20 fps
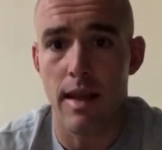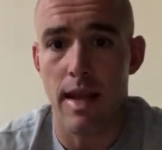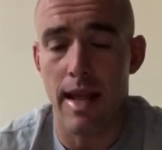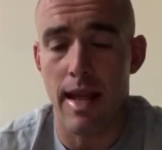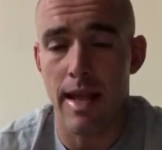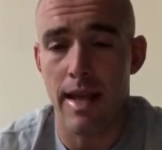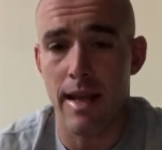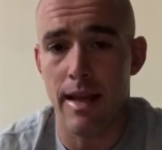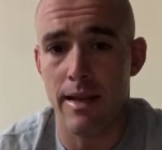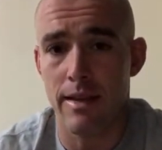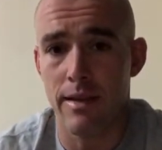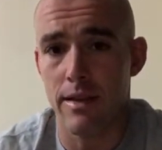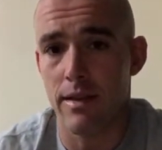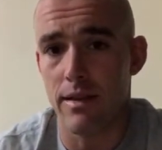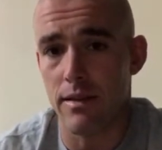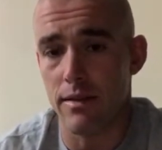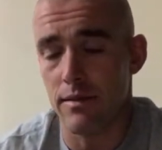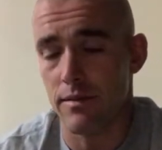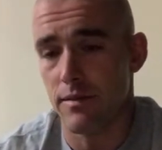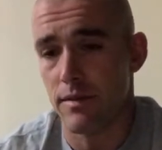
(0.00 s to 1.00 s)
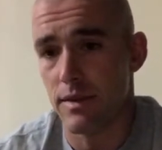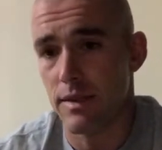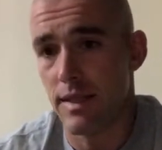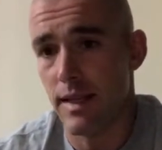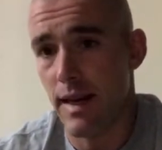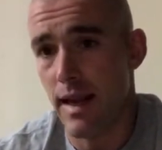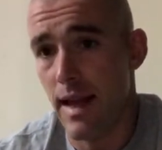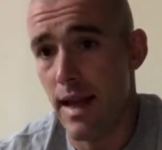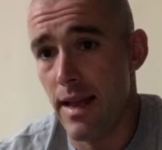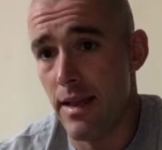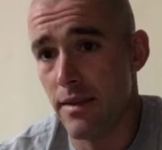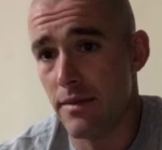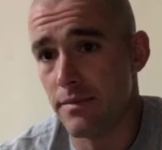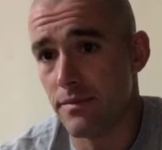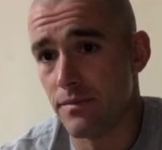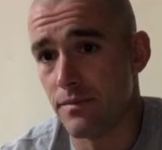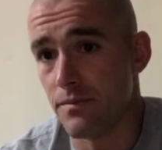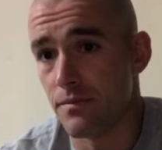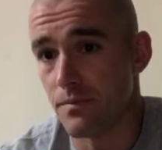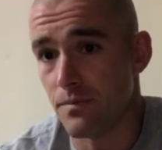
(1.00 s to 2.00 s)
And today,
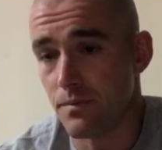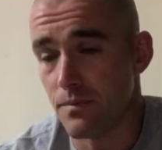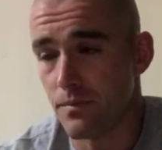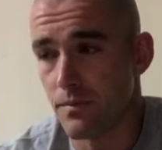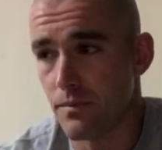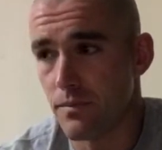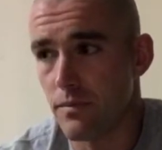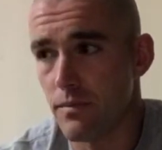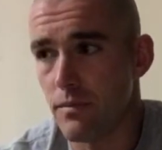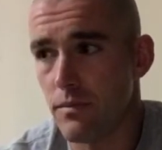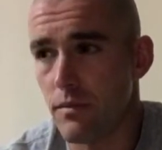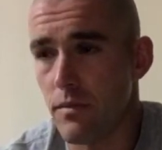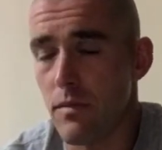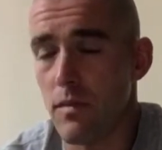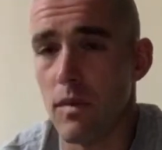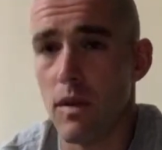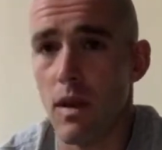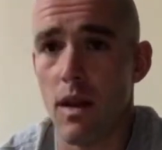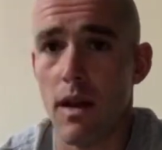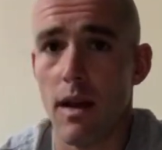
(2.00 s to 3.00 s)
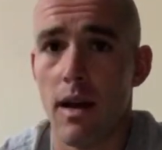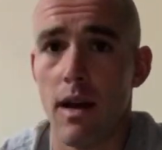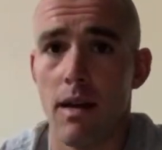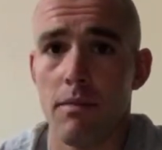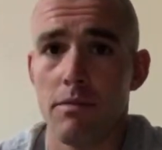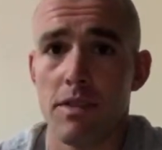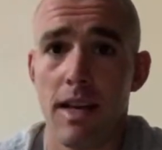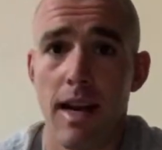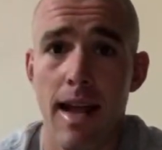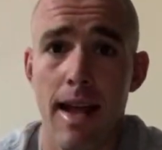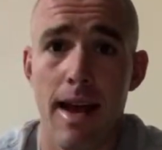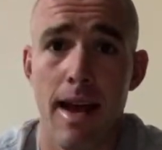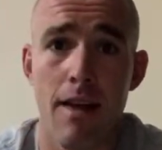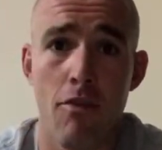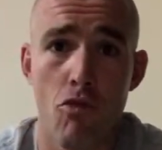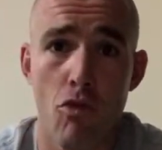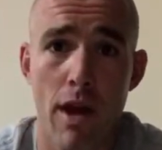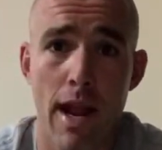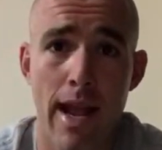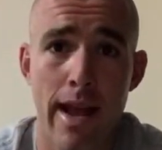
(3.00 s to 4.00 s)
um, today I
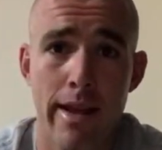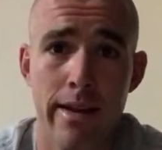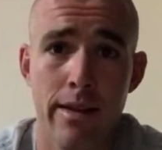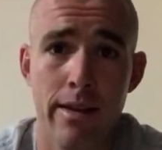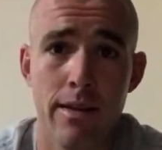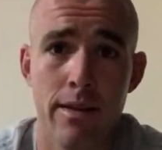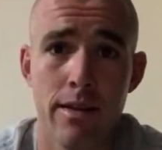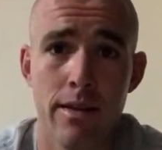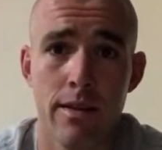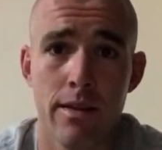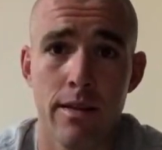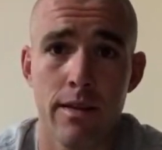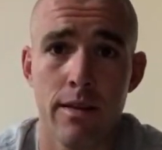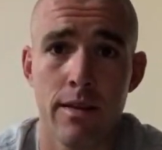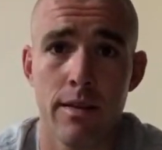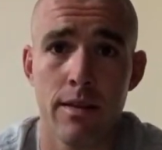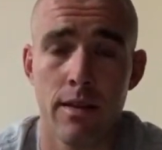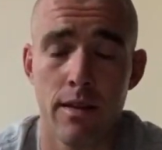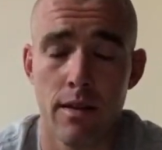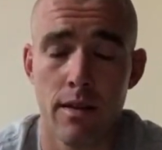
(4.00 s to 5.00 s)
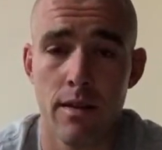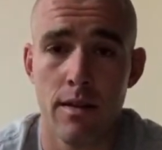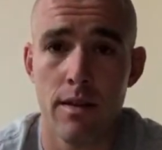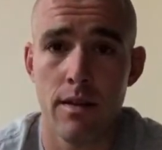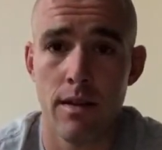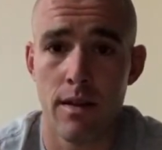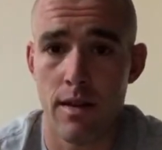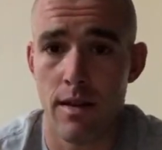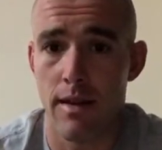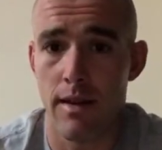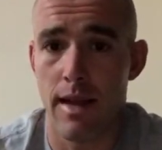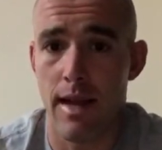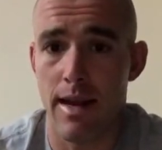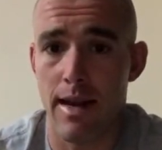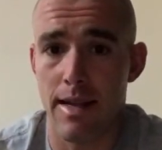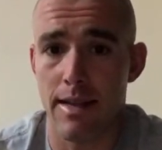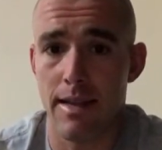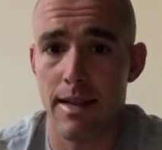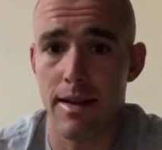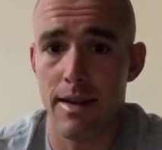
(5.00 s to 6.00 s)
ran and
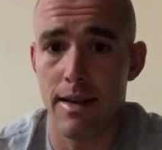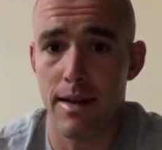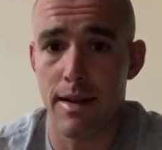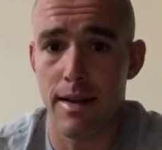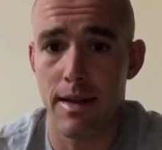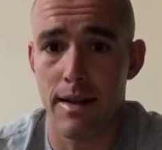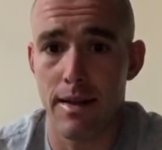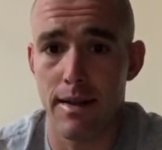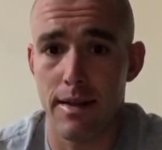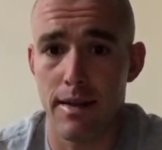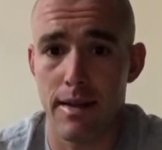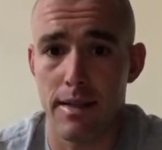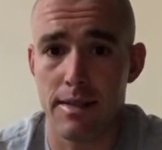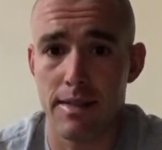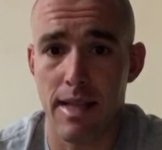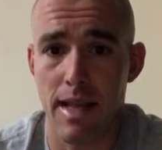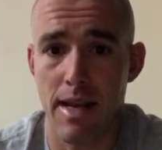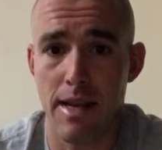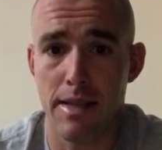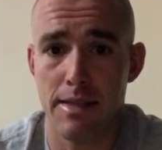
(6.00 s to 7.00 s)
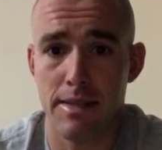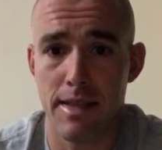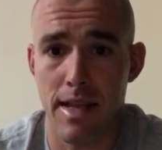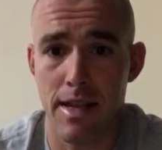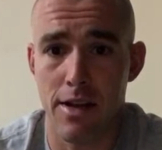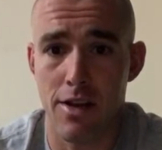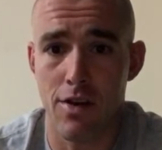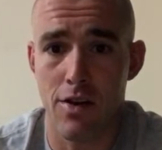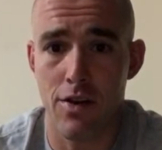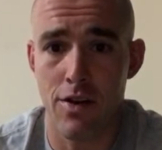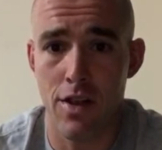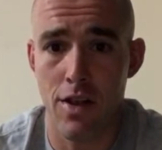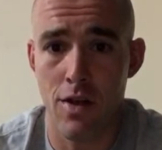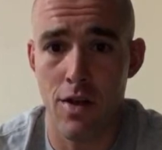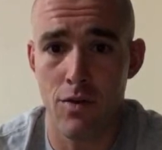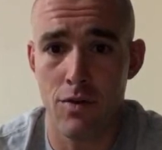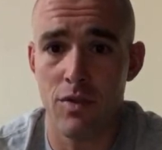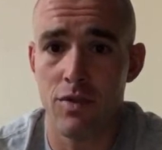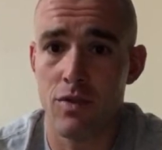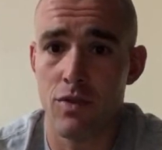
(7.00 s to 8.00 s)
I did uh, a steady state
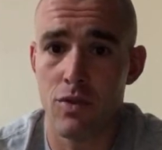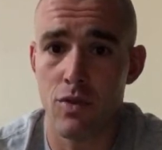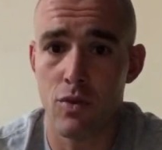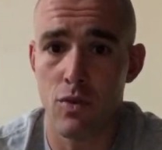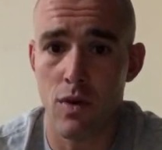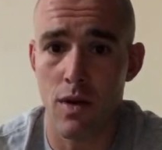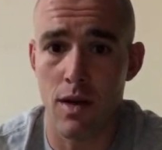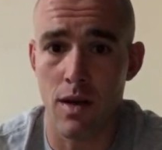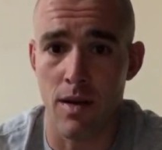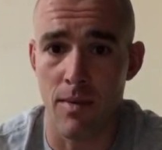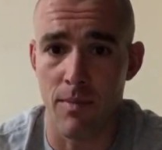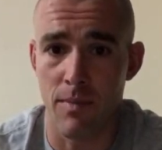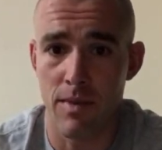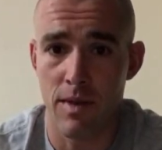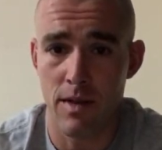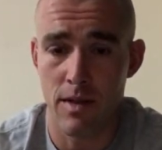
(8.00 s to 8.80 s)
cardio to um,